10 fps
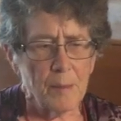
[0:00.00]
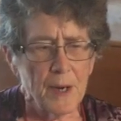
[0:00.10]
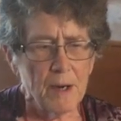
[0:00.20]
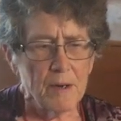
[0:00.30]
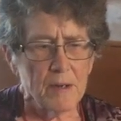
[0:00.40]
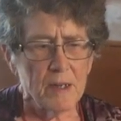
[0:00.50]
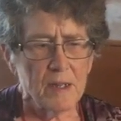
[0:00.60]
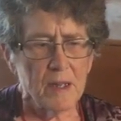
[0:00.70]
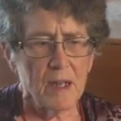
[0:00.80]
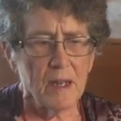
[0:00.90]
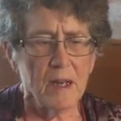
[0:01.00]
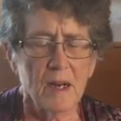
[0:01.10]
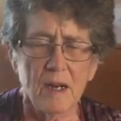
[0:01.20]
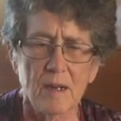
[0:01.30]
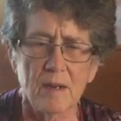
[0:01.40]
prayer,
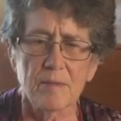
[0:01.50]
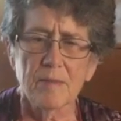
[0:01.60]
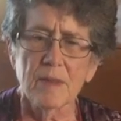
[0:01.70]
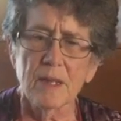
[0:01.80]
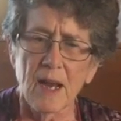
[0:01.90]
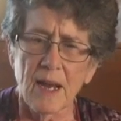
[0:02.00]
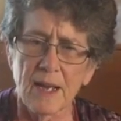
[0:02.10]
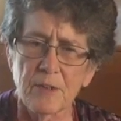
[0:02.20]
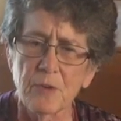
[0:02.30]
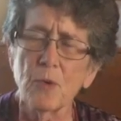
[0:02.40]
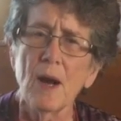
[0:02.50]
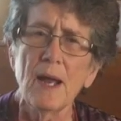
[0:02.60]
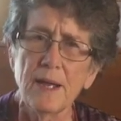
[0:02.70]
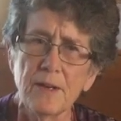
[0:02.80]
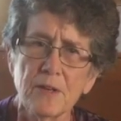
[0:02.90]
uh, I
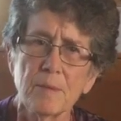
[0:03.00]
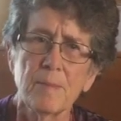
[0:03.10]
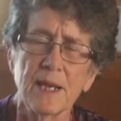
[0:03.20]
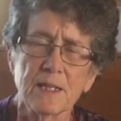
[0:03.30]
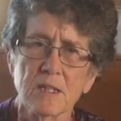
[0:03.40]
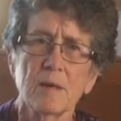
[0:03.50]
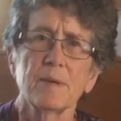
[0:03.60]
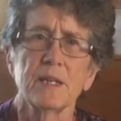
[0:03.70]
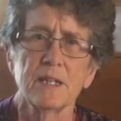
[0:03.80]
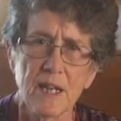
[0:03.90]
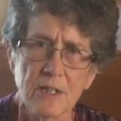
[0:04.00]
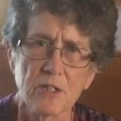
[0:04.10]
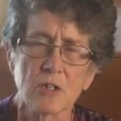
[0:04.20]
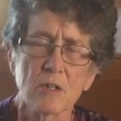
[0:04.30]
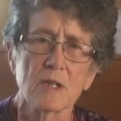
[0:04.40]
try to make some
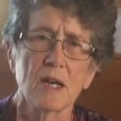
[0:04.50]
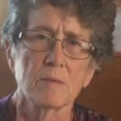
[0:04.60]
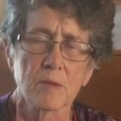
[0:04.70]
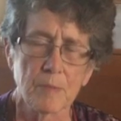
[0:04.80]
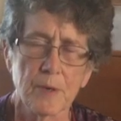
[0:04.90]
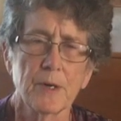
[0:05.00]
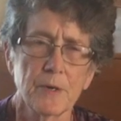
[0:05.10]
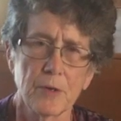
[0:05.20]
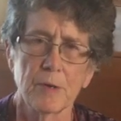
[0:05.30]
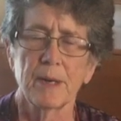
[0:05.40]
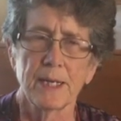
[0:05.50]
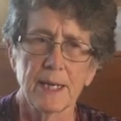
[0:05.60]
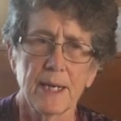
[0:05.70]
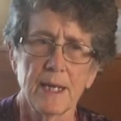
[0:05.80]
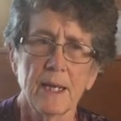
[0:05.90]
intentional times of prayer during my
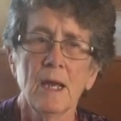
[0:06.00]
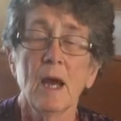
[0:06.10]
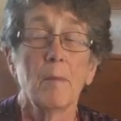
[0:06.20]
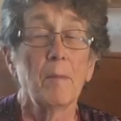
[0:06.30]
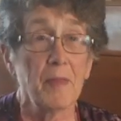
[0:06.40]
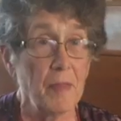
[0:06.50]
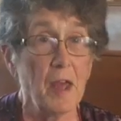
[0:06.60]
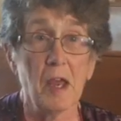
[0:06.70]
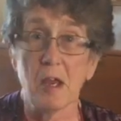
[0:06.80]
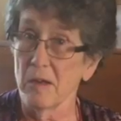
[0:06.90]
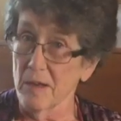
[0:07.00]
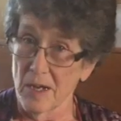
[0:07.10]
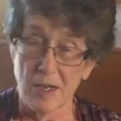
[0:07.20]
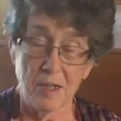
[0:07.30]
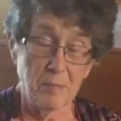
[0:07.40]
day, but they
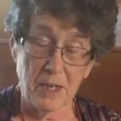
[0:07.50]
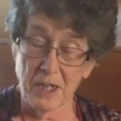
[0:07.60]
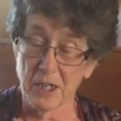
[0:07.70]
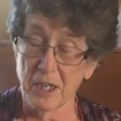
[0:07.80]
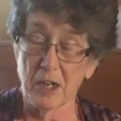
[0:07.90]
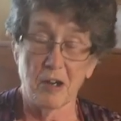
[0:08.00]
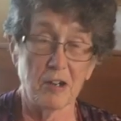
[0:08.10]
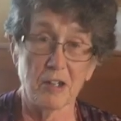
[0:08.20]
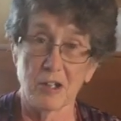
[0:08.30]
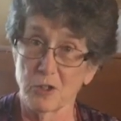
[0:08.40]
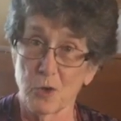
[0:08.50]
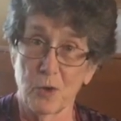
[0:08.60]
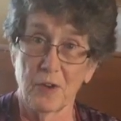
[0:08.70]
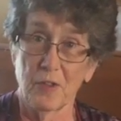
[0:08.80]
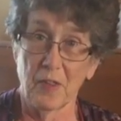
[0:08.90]
admittedly are a little
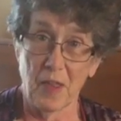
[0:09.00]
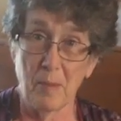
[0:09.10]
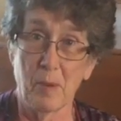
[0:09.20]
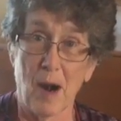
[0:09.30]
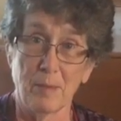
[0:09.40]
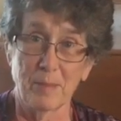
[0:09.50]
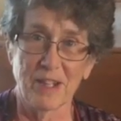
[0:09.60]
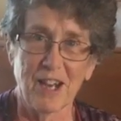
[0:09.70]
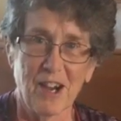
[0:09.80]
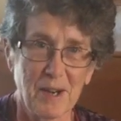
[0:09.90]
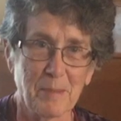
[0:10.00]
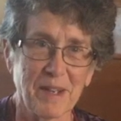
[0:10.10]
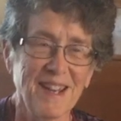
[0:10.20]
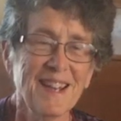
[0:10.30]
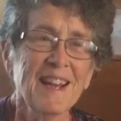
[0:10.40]
shorter than they probably ought to
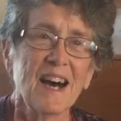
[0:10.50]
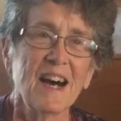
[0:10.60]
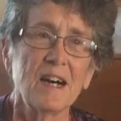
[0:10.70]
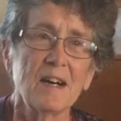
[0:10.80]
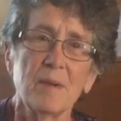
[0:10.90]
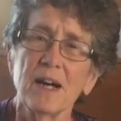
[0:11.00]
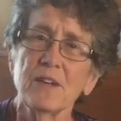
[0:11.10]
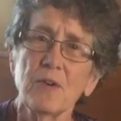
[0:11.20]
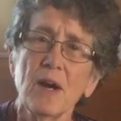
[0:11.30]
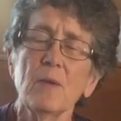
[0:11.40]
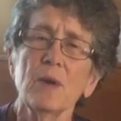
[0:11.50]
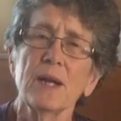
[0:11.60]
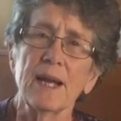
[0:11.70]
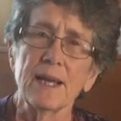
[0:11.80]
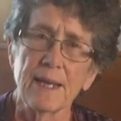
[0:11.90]
be. Um, I try when
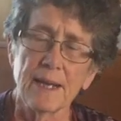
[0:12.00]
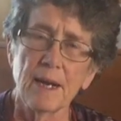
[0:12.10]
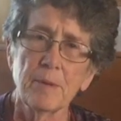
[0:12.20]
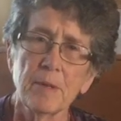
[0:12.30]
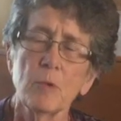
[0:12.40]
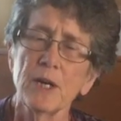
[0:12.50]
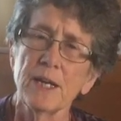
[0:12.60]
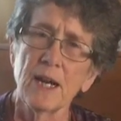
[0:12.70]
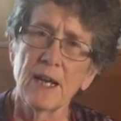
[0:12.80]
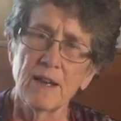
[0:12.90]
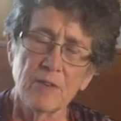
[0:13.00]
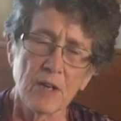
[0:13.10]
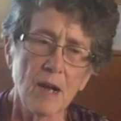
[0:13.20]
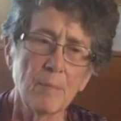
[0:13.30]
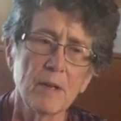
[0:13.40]
I get up in the morning, I have
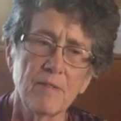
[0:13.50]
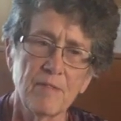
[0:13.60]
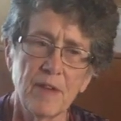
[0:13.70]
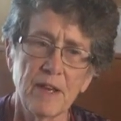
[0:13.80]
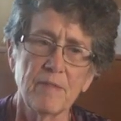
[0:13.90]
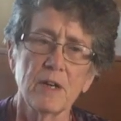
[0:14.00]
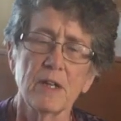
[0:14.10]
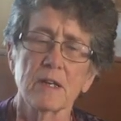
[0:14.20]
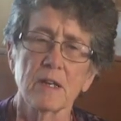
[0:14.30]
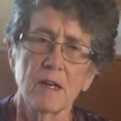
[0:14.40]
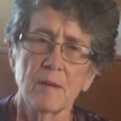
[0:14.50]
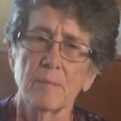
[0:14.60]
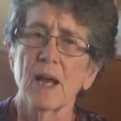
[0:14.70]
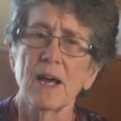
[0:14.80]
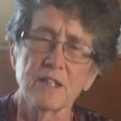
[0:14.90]
a couple of favorite um,
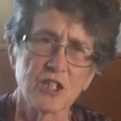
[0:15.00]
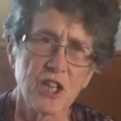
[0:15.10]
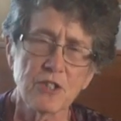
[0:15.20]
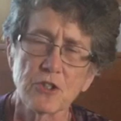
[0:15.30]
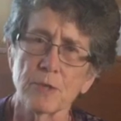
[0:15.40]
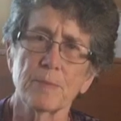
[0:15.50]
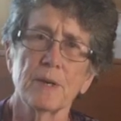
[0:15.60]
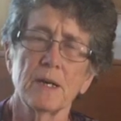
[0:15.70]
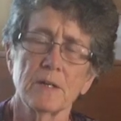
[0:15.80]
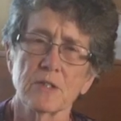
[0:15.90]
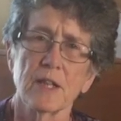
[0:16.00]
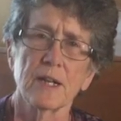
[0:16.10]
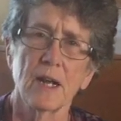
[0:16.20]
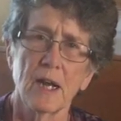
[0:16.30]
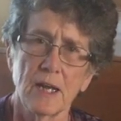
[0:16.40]
kind of gesture prayers that
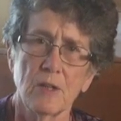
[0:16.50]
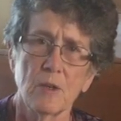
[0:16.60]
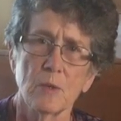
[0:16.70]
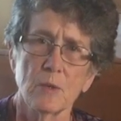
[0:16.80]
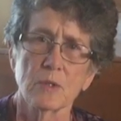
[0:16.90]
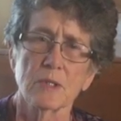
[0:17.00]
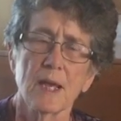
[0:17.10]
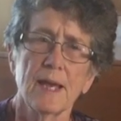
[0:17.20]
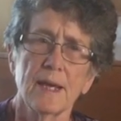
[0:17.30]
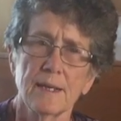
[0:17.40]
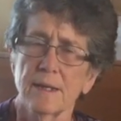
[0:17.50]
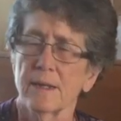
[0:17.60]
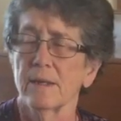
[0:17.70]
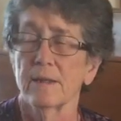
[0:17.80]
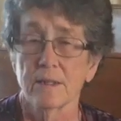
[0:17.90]
I use, and
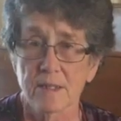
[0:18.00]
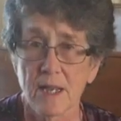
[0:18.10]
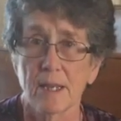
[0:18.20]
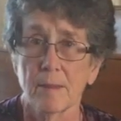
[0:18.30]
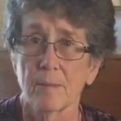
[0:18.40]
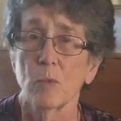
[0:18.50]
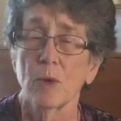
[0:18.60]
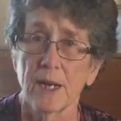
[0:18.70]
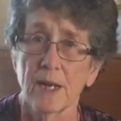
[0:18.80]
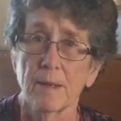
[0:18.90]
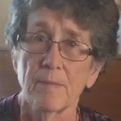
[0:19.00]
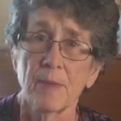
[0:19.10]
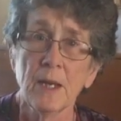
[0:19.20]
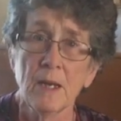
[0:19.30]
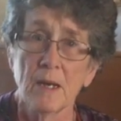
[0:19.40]
uh, the same when
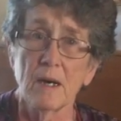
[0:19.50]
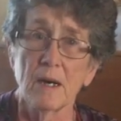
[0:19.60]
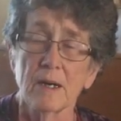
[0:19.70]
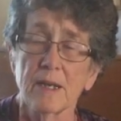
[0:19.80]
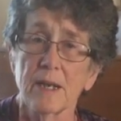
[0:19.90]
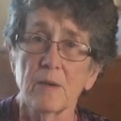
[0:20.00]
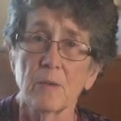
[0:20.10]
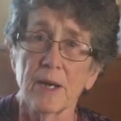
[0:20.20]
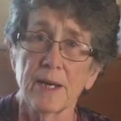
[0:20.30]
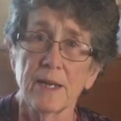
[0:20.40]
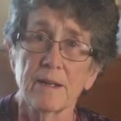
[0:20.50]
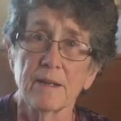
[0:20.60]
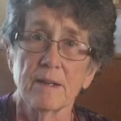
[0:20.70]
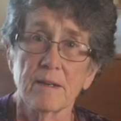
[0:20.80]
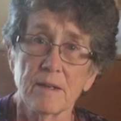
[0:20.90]
I'm uh, getting ready
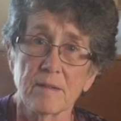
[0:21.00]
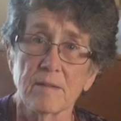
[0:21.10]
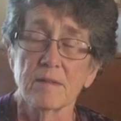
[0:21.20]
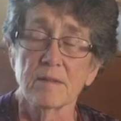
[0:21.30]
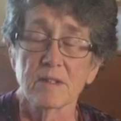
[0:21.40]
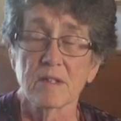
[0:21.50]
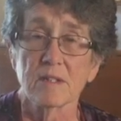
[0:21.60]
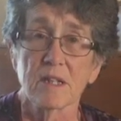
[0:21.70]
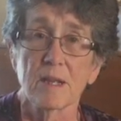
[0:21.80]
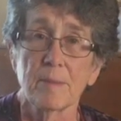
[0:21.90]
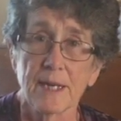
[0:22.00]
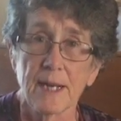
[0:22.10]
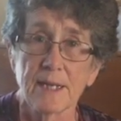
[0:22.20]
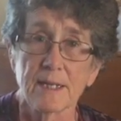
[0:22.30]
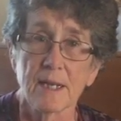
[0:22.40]
to, to sleep at
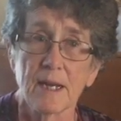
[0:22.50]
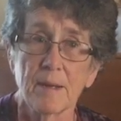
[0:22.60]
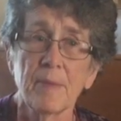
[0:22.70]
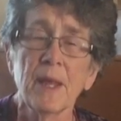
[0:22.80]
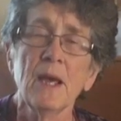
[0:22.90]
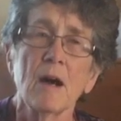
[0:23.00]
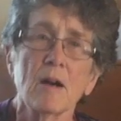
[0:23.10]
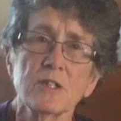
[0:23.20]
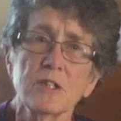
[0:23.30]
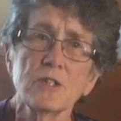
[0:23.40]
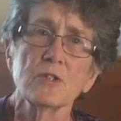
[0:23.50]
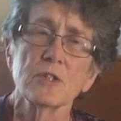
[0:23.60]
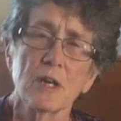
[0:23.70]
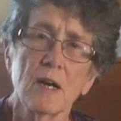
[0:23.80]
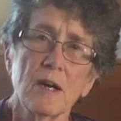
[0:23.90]
nighttime. Our
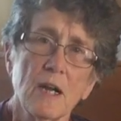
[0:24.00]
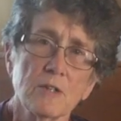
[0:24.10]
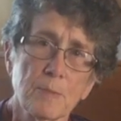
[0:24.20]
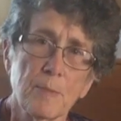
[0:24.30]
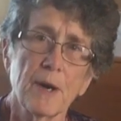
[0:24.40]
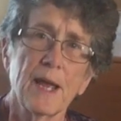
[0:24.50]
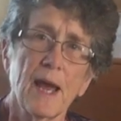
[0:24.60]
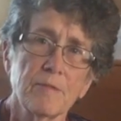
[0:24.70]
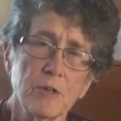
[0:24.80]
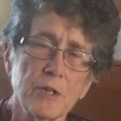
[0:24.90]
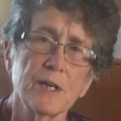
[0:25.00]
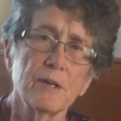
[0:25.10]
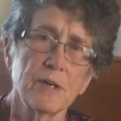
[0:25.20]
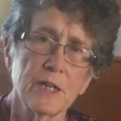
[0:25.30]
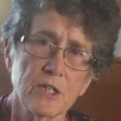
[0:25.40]
sisters in our house pray after
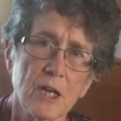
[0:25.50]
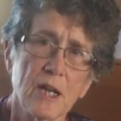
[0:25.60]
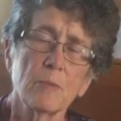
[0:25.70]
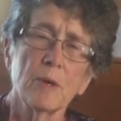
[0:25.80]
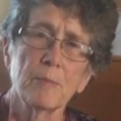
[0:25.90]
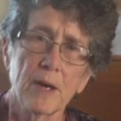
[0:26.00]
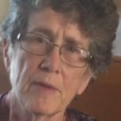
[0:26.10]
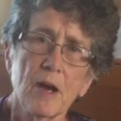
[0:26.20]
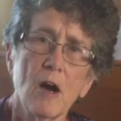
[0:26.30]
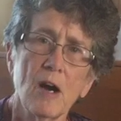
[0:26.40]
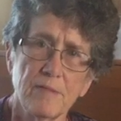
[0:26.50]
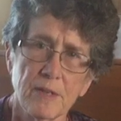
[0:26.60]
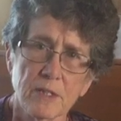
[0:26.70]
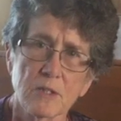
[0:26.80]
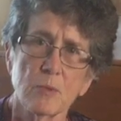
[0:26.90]
dinner each night. We pray the
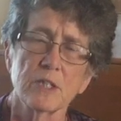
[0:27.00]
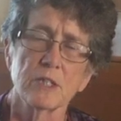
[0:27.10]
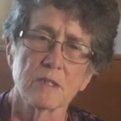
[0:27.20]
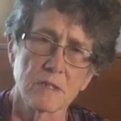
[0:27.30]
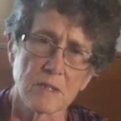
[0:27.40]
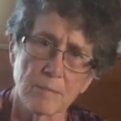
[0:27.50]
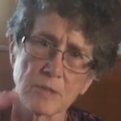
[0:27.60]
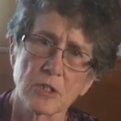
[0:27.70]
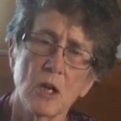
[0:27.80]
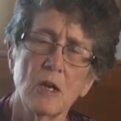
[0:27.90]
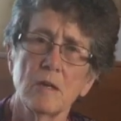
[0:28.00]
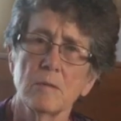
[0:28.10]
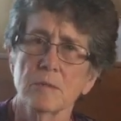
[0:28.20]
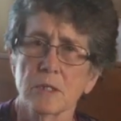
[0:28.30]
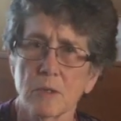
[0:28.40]
office, which is some
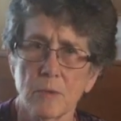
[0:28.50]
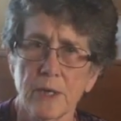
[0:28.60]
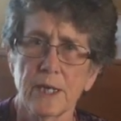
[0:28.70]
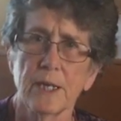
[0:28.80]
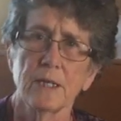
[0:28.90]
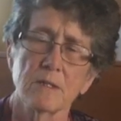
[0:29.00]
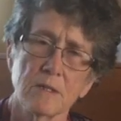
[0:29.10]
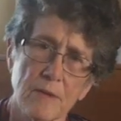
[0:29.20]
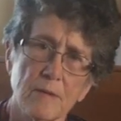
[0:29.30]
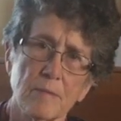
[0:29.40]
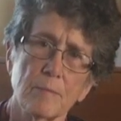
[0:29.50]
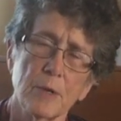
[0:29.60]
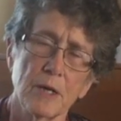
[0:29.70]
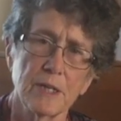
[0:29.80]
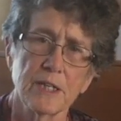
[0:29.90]
psalms and readings and
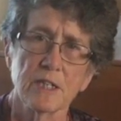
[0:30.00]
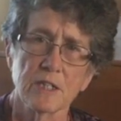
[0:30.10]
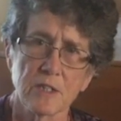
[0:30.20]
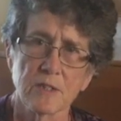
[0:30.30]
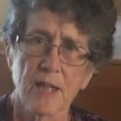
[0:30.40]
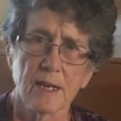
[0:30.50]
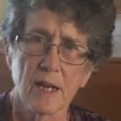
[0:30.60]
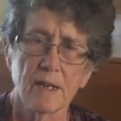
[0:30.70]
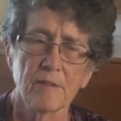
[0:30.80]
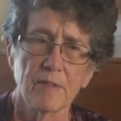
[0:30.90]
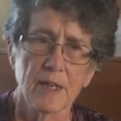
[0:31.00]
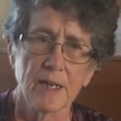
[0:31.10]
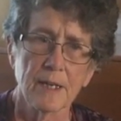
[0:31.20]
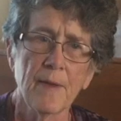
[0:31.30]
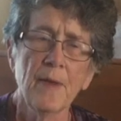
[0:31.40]
prayer intentions, that kind of thing.